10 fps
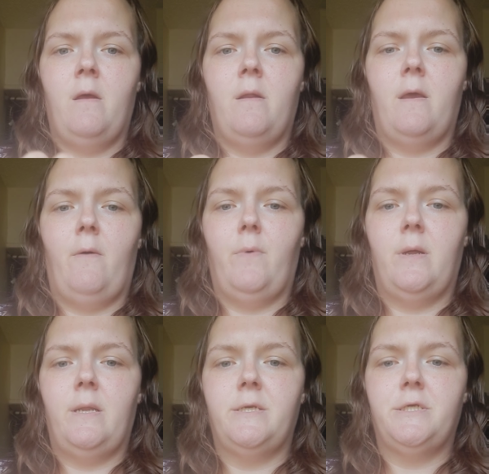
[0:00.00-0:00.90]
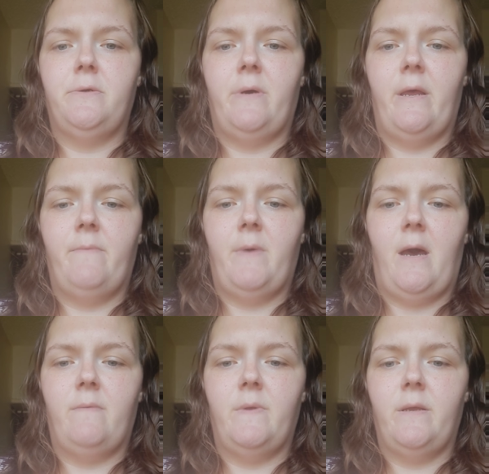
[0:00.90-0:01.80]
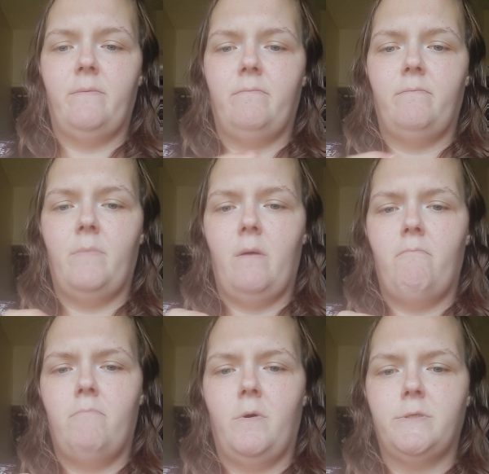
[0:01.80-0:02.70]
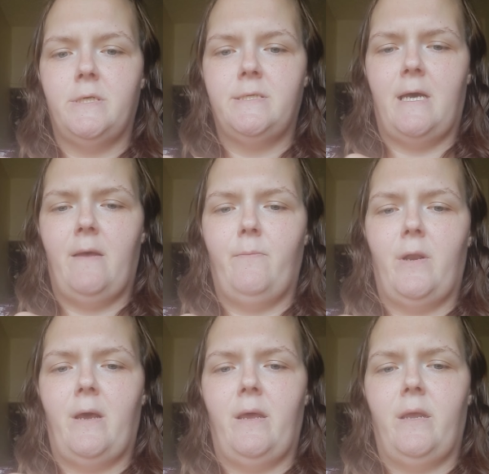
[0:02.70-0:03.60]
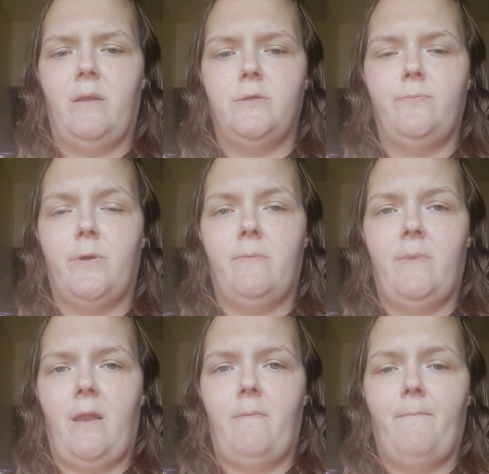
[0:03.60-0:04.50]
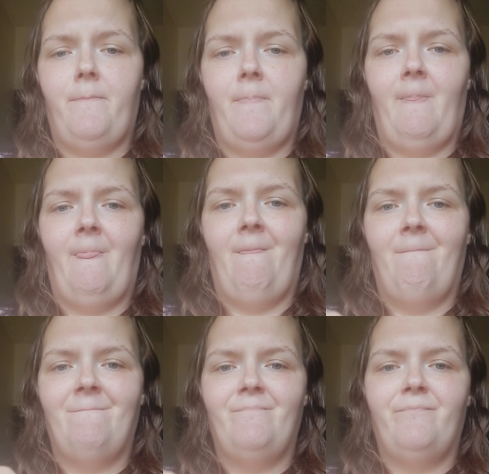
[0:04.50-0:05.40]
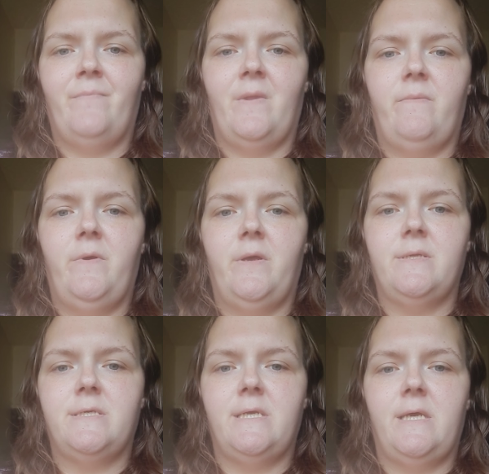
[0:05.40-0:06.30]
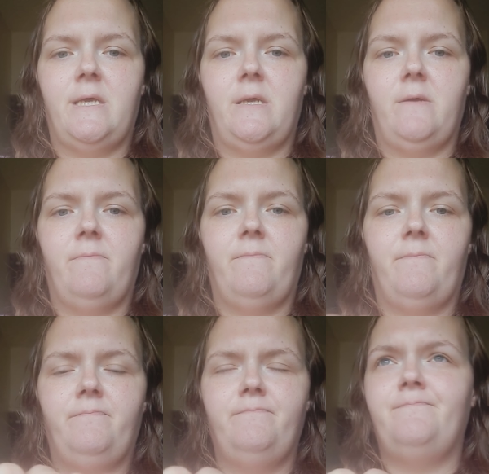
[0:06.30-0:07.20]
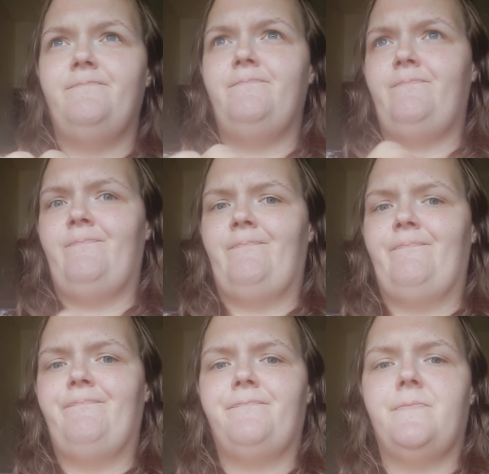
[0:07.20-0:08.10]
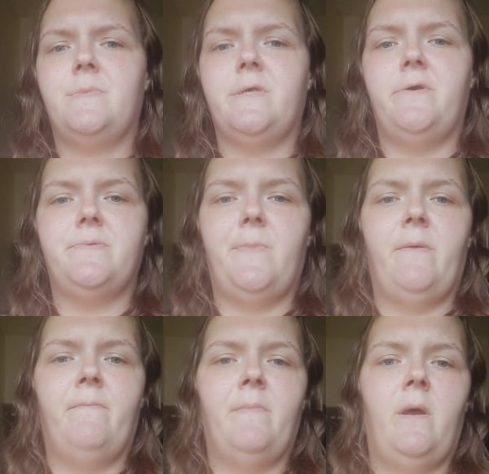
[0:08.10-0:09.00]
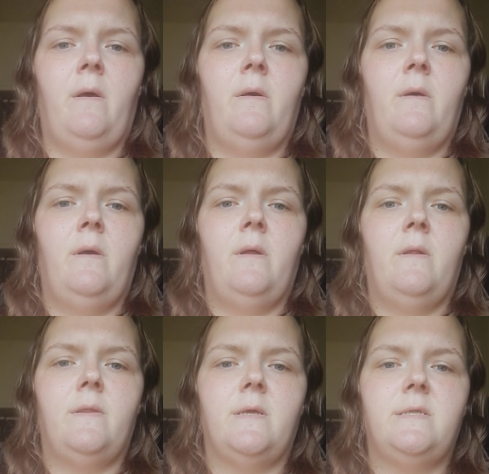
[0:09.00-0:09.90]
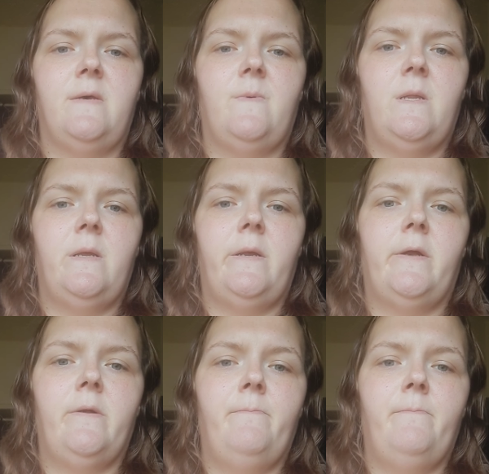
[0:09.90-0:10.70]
Now, one issue I am having most of the time when I do put them in, if you can see, excuse me, the divot here.